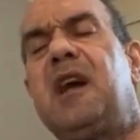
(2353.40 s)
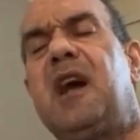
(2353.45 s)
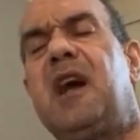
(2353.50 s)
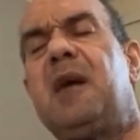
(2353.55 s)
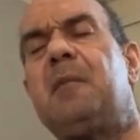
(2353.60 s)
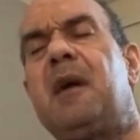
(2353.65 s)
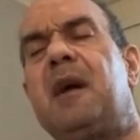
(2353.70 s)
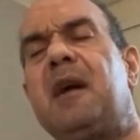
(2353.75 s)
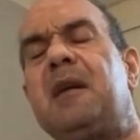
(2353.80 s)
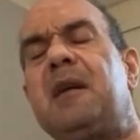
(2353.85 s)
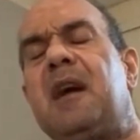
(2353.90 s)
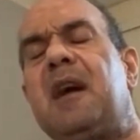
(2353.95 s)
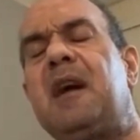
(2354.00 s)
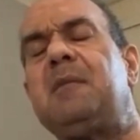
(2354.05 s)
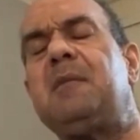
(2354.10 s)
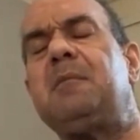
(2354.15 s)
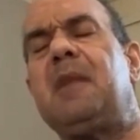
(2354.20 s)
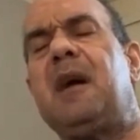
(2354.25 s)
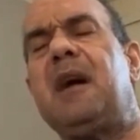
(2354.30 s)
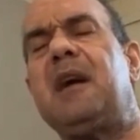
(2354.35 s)
and my
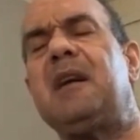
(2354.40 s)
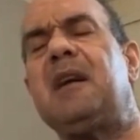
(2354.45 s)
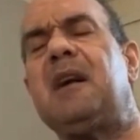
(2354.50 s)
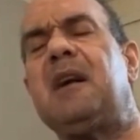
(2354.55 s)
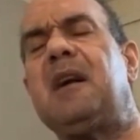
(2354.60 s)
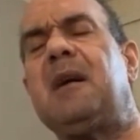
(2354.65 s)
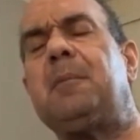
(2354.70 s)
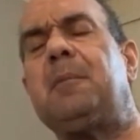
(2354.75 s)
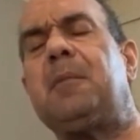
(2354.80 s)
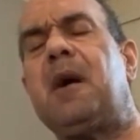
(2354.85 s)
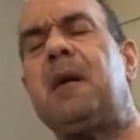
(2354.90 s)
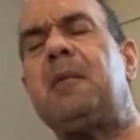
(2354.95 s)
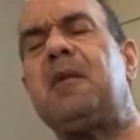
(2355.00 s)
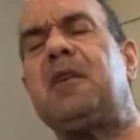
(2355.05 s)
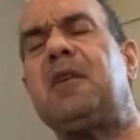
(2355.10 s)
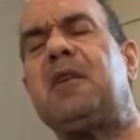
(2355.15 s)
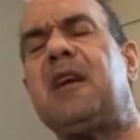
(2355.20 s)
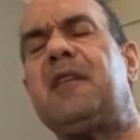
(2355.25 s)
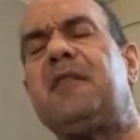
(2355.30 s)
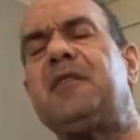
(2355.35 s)
and my uh,
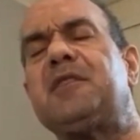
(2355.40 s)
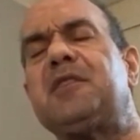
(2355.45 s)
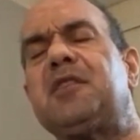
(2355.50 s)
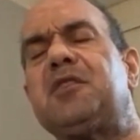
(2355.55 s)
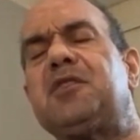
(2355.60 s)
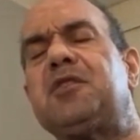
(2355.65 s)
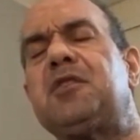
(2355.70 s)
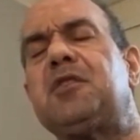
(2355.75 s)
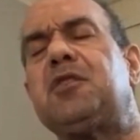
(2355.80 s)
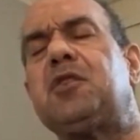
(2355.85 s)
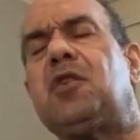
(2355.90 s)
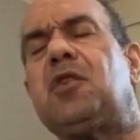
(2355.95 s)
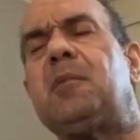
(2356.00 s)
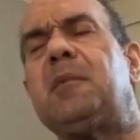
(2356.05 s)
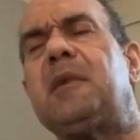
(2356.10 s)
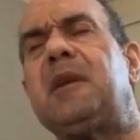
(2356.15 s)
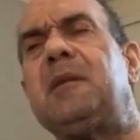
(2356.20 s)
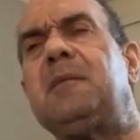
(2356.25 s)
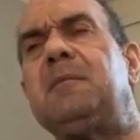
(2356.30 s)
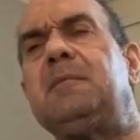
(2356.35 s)
primary care physician told
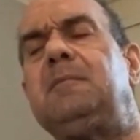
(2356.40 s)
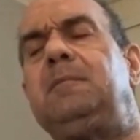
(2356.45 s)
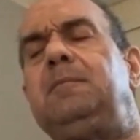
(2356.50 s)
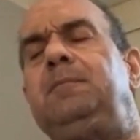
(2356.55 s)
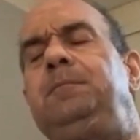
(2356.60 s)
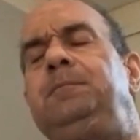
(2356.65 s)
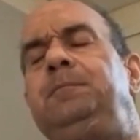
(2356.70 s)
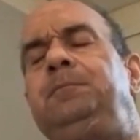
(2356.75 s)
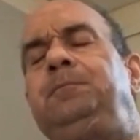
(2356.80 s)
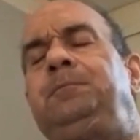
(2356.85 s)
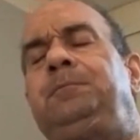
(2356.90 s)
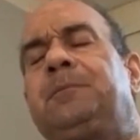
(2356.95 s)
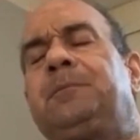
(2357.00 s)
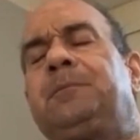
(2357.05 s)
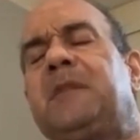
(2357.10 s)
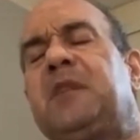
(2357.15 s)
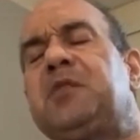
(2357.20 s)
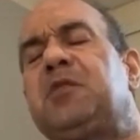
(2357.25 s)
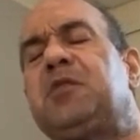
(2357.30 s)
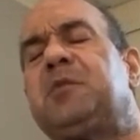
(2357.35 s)
me,
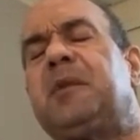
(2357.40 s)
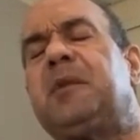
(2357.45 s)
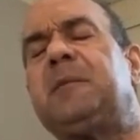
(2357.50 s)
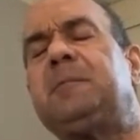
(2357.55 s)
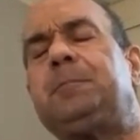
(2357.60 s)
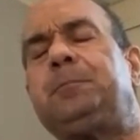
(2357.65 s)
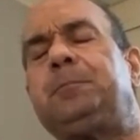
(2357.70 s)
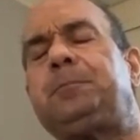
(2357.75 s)
excuse me,